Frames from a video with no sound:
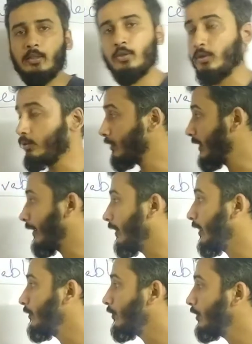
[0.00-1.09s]
so
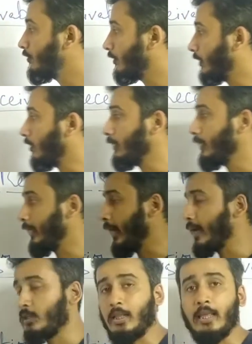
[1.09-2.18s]
second entry to record the
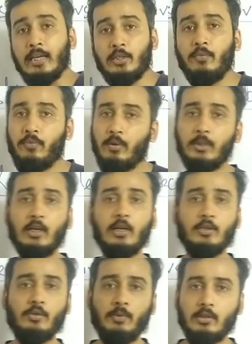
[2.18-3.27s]
cash collection from the
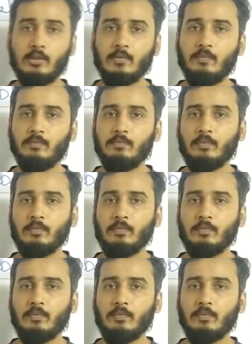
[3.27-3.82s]
customers.